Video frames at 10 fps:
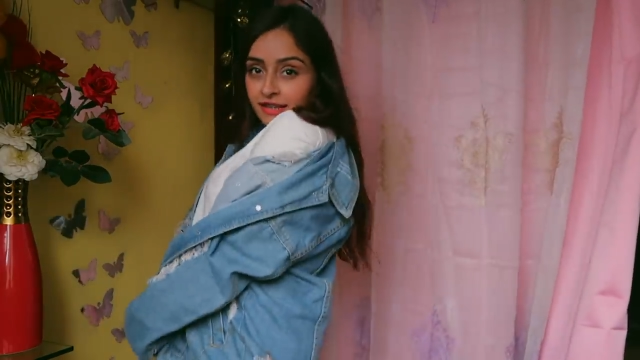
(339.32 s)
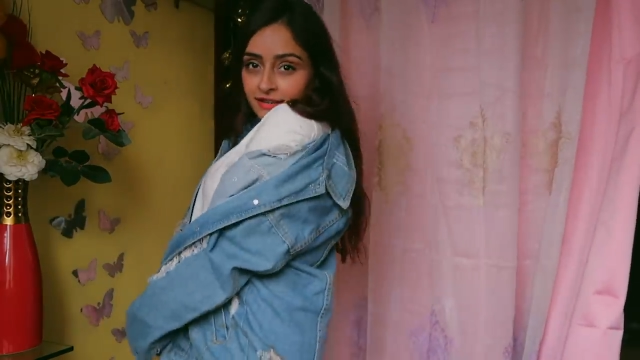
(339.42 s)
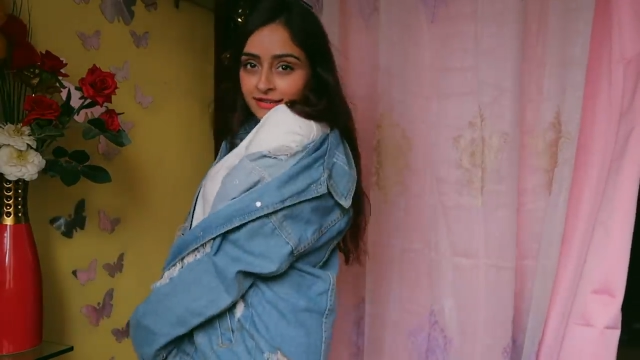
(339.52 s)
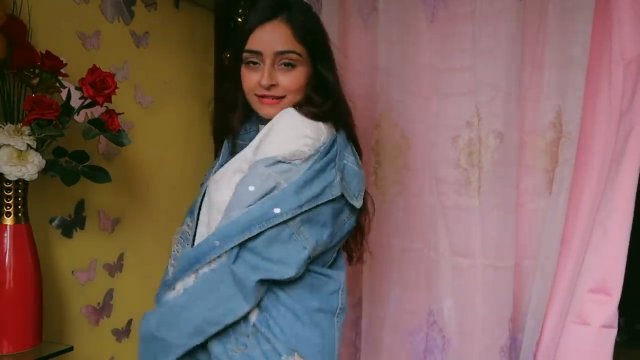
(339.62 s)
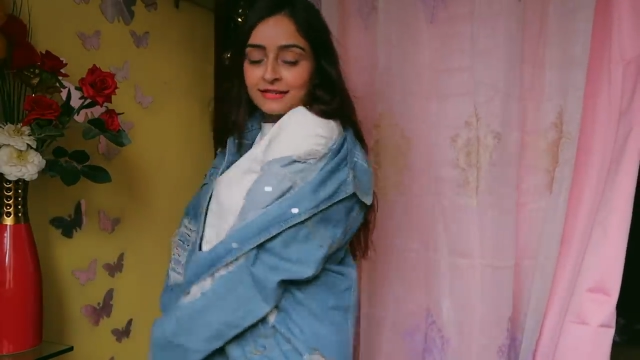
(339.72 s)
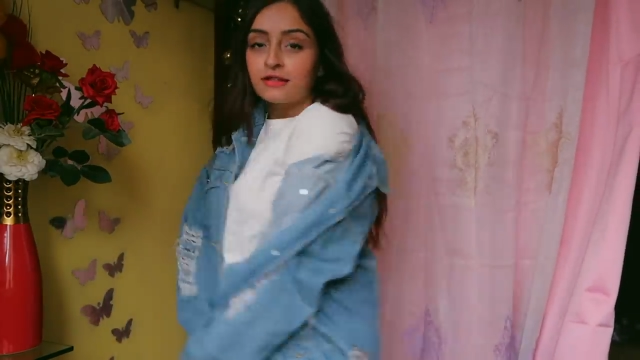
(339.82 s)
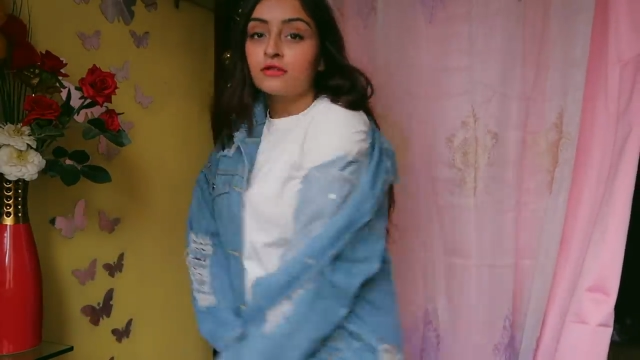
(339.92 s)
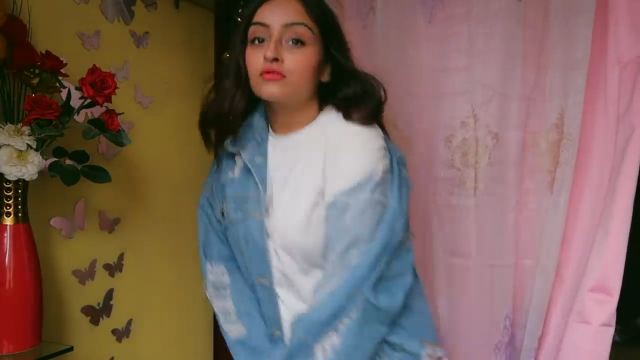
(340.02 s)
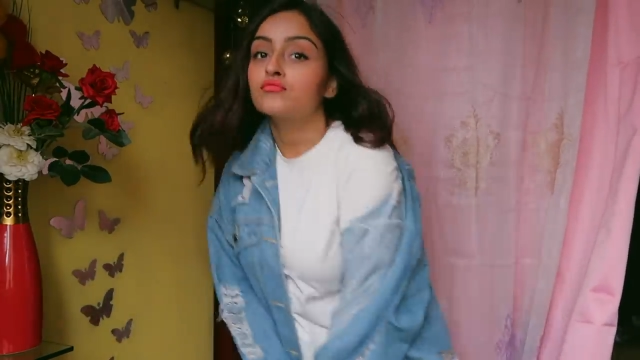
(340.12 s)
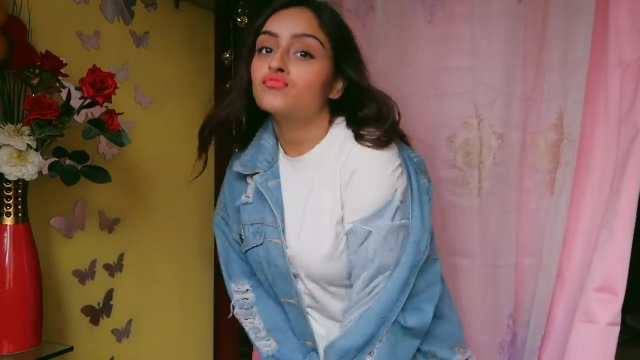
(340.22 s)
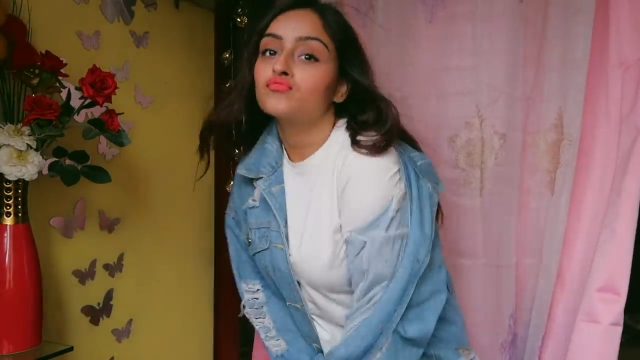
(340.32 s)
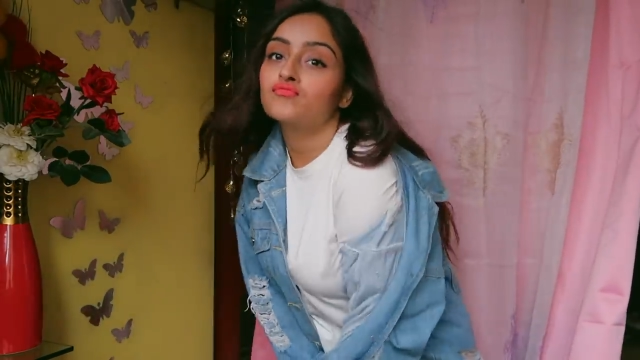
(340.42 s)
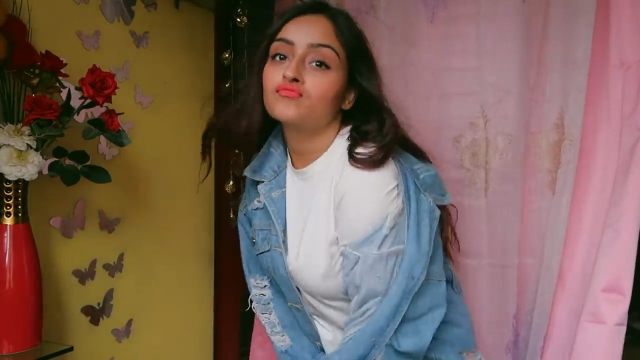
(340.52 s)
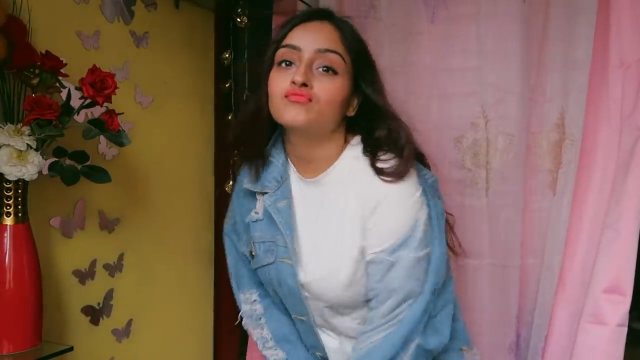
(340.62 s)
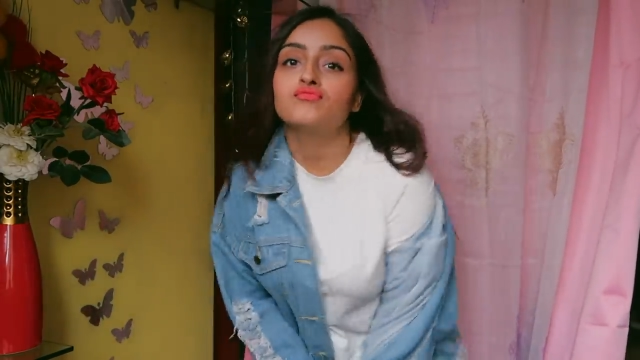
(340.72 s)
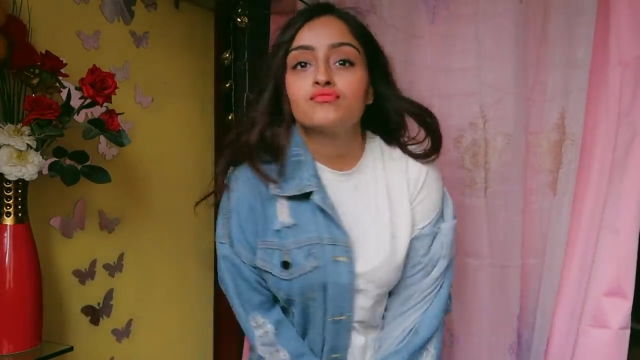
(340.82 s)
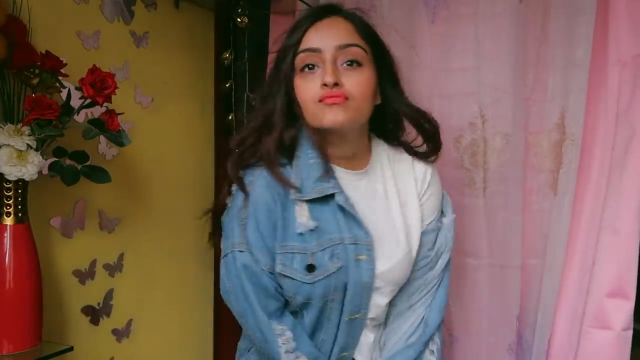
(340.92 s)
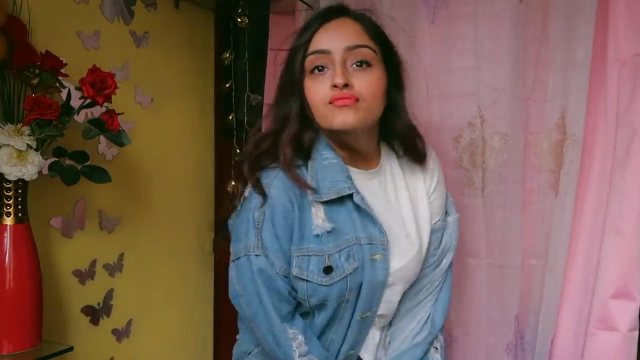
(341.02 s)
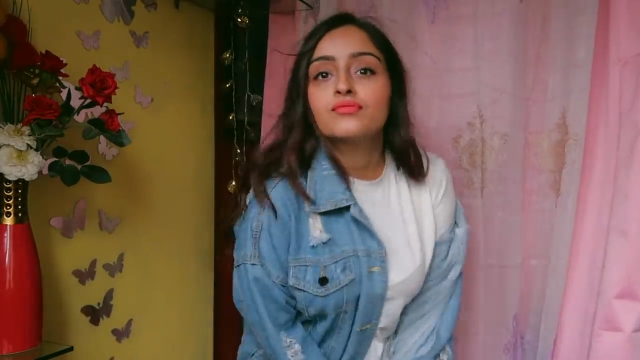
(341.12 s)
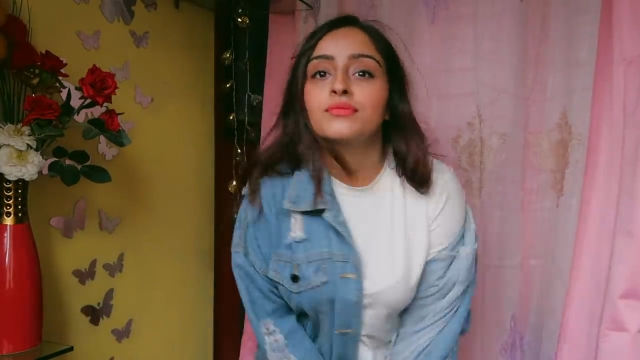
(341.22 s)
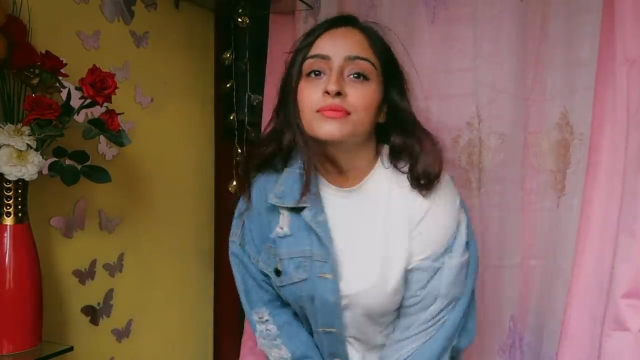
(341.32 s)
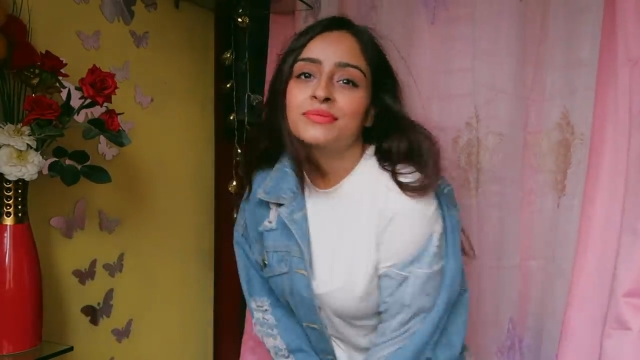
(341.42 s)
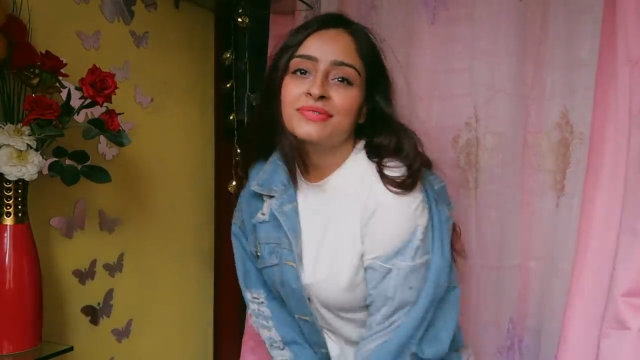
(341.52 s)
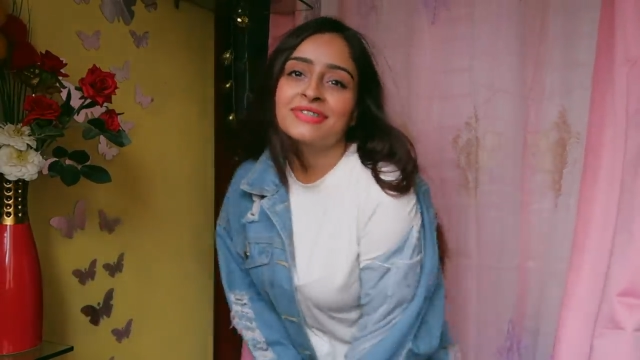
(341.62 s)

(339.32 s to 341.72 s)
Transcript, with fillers: plain t-shirt combo. It's so